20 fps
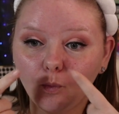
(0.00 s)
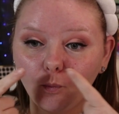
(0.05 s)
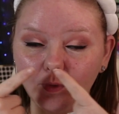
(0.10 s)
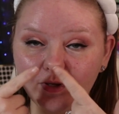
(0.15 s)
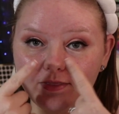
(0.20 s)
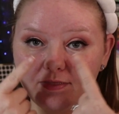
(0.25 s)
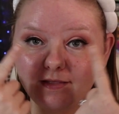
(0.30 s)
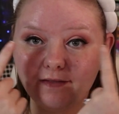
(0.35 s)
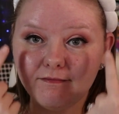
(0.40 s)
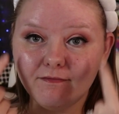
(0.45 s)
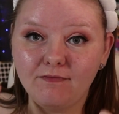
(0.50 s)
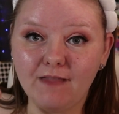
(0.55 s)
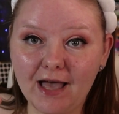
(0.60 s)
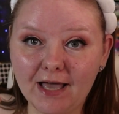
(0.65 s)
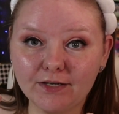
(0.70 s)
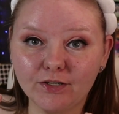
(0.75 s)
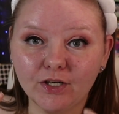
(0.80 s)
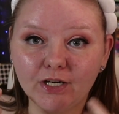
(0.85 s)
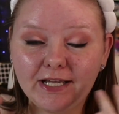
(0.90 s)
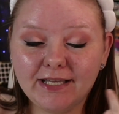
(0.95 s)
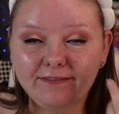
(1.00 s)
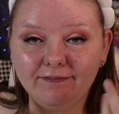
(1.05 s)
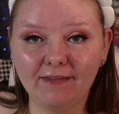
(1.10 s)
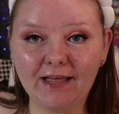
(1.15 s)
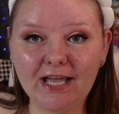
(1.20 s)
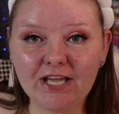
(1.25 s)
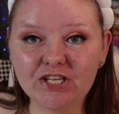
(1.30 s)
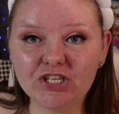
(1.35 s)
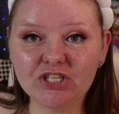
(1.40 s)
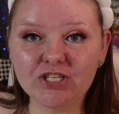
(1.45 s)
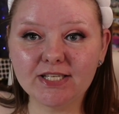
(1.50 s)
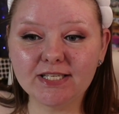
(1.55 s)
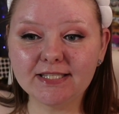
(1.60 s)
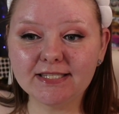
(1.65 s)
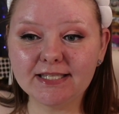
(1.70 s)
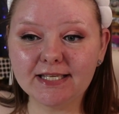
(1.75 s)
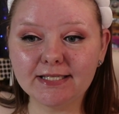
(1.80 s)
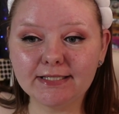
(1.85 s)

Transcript: with liner and lashes,